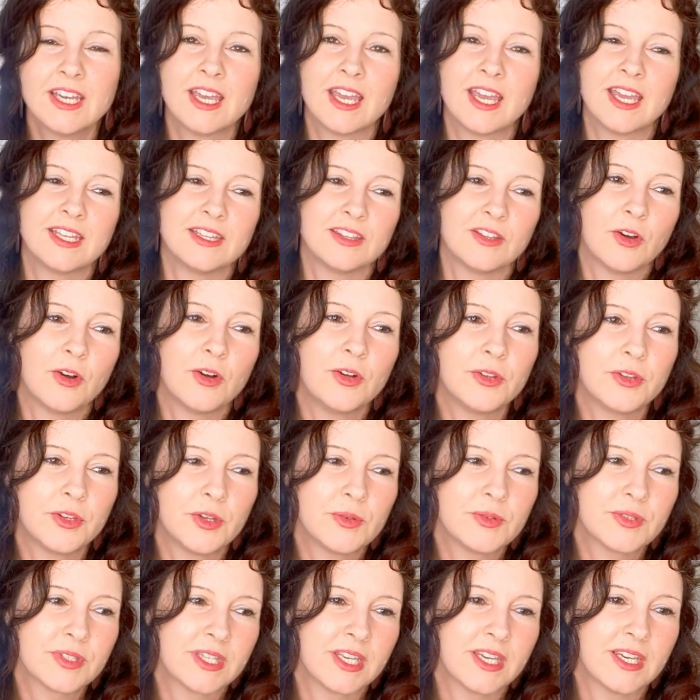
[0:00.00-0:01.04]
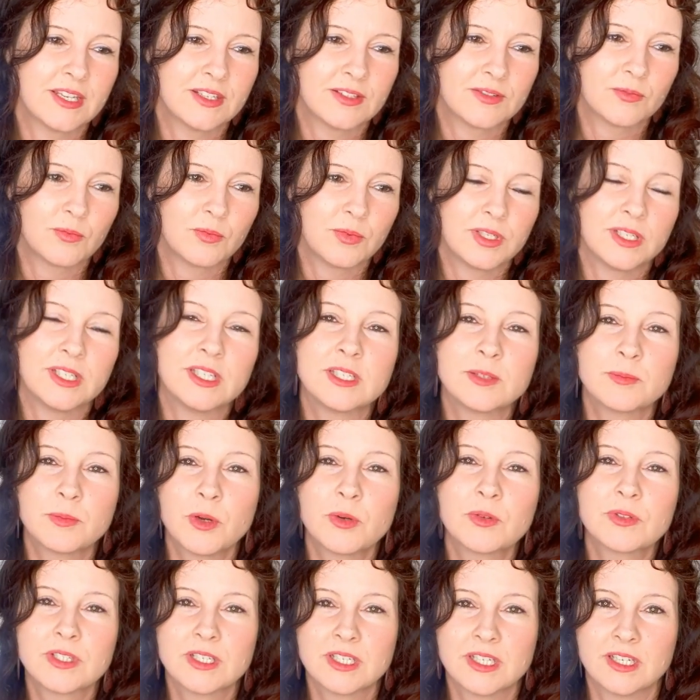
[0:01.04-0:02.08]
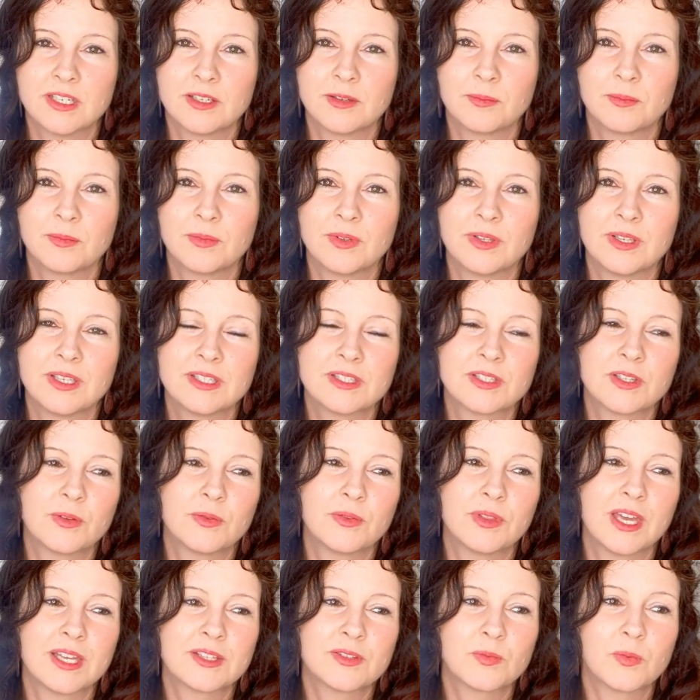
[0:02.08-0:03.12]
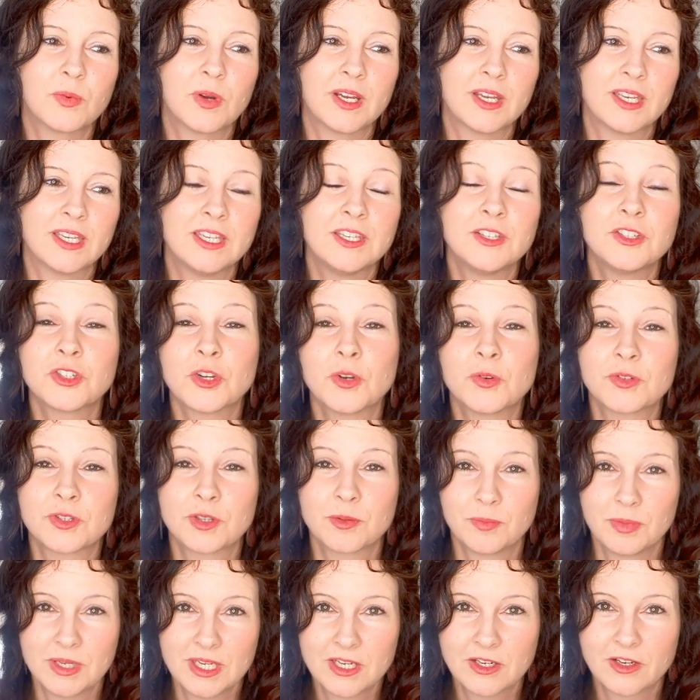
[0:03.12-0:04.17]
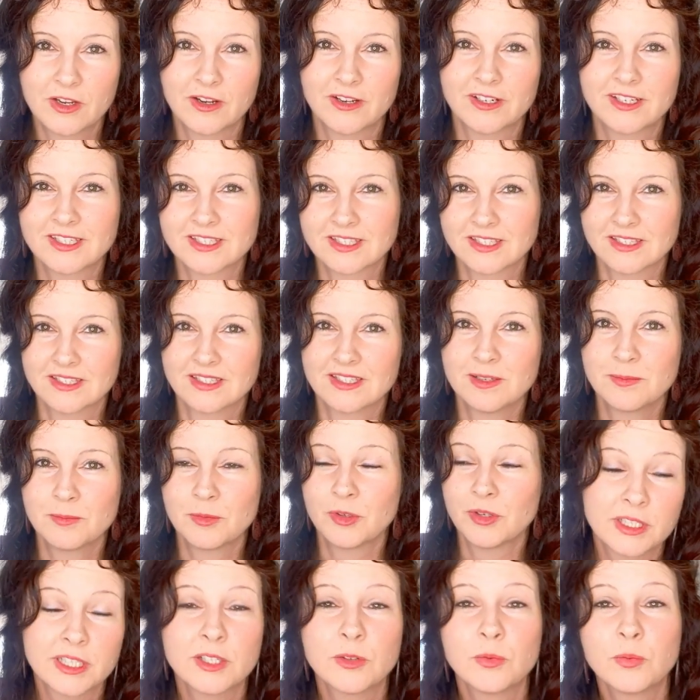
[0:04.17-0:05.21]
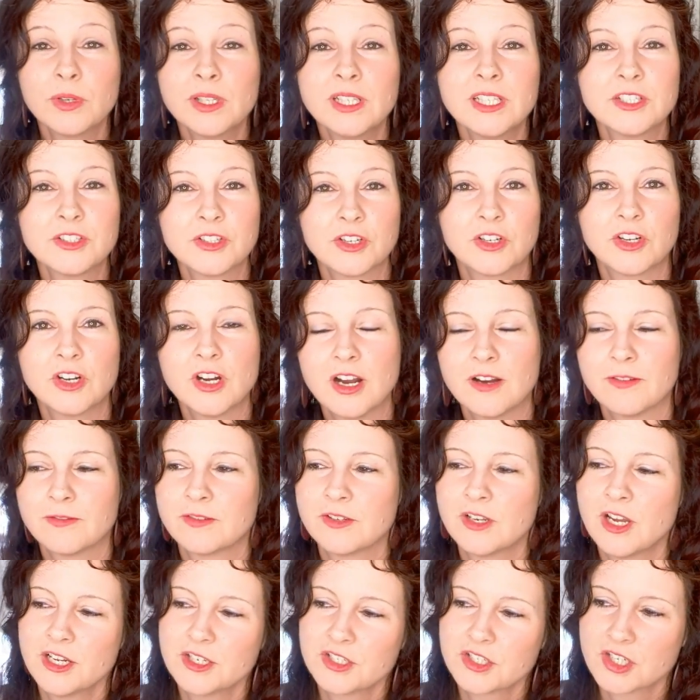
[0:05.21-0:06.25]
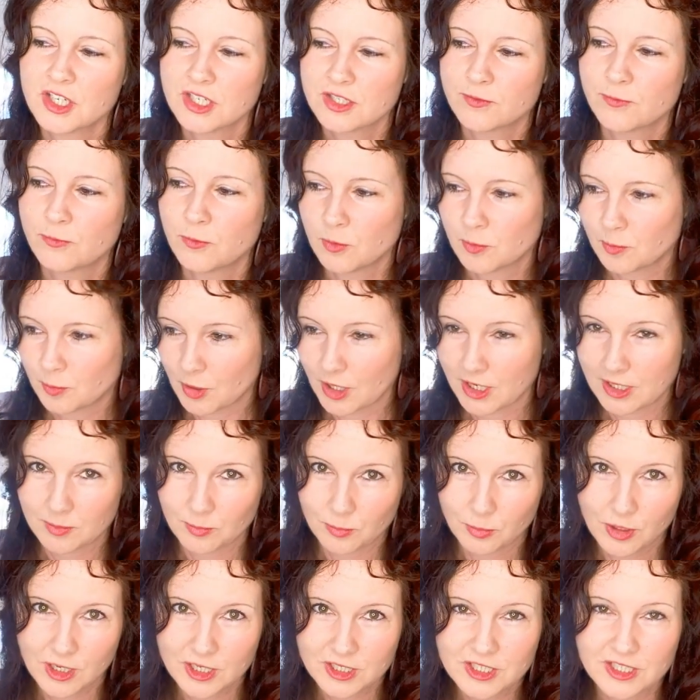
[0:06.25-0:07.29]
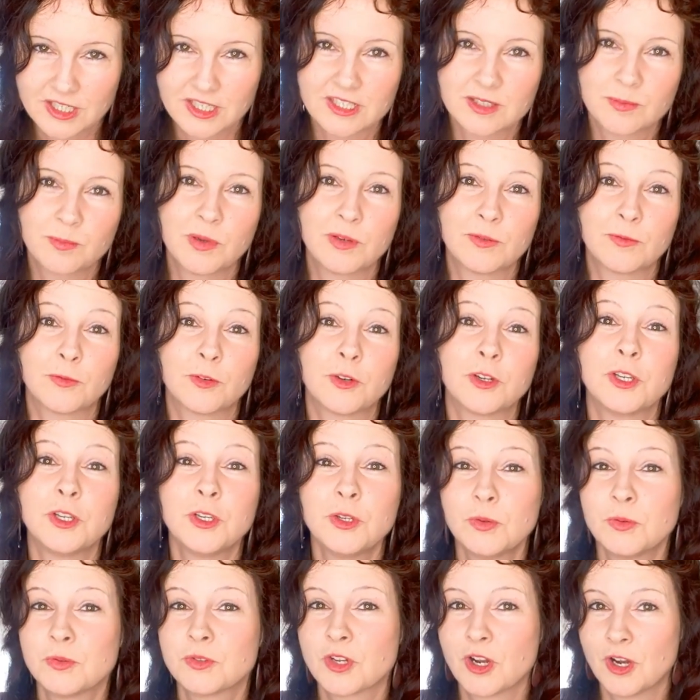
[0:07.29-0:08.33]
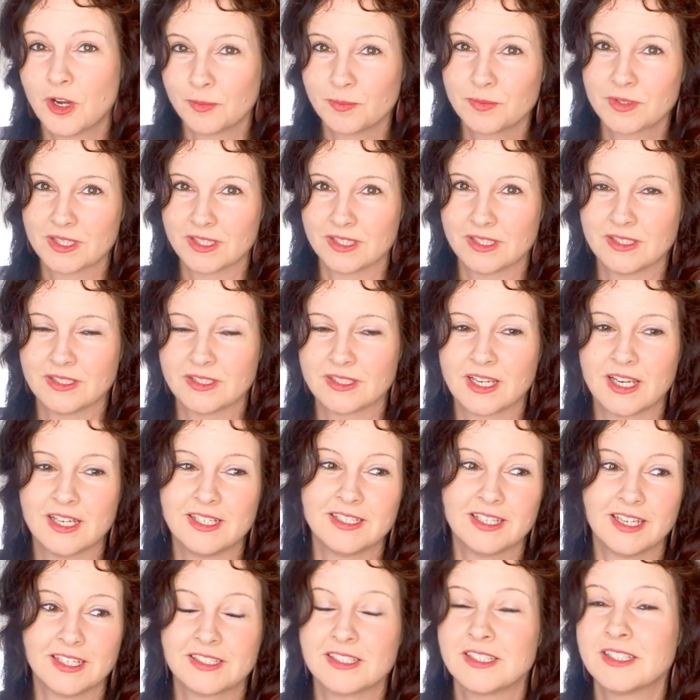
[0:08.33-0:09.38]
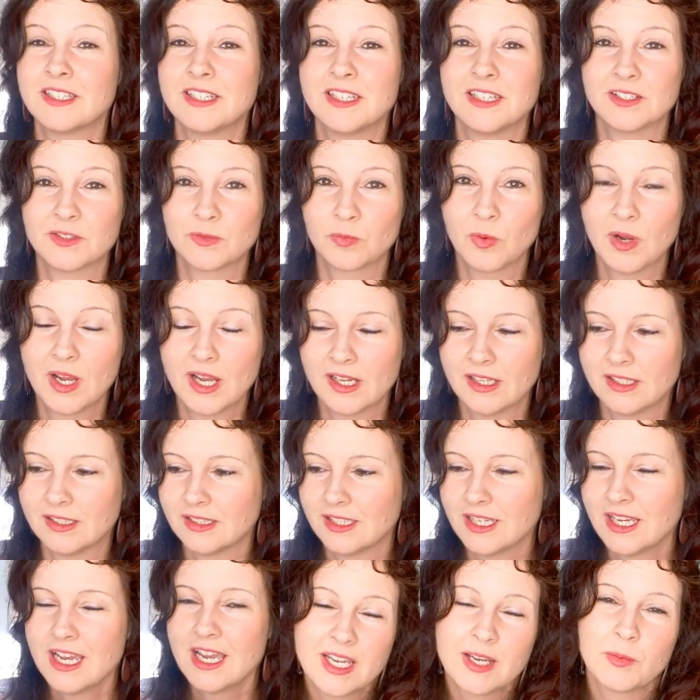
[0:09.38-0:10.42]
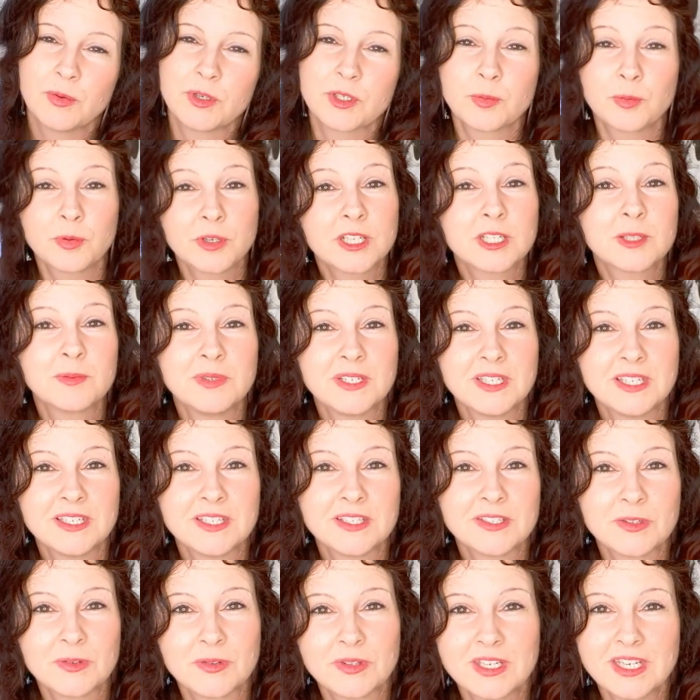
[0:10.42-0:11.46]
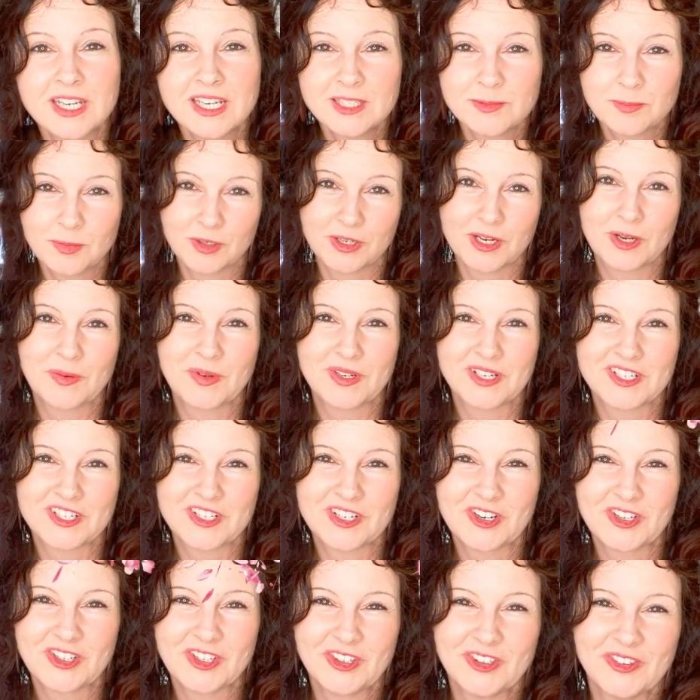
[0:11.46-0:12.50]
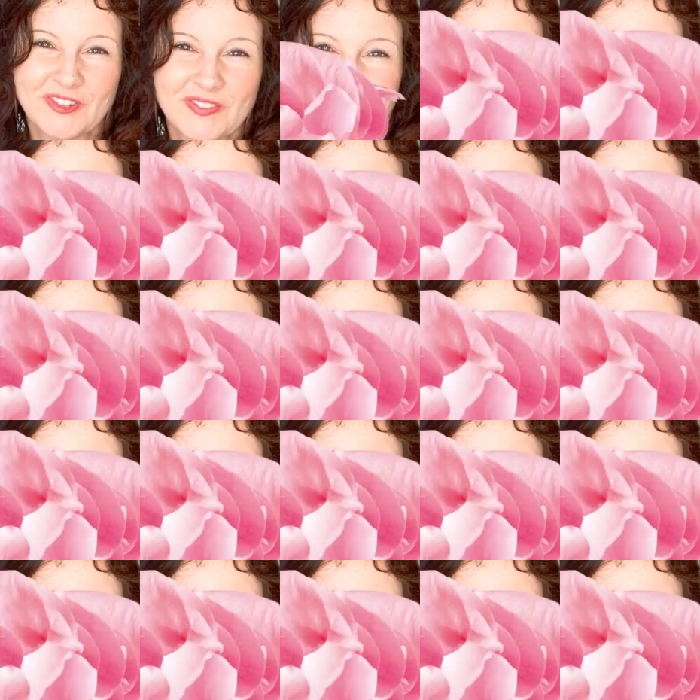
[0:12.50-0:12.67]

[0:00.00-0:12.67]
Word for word: and all those things really spoke to him. So that's why he chose the peacock as the symbol. And it really took off, not just for Pride and Prejudice, but for Hugh Thomson's identity as well. Which brings me to the next book I want to show you.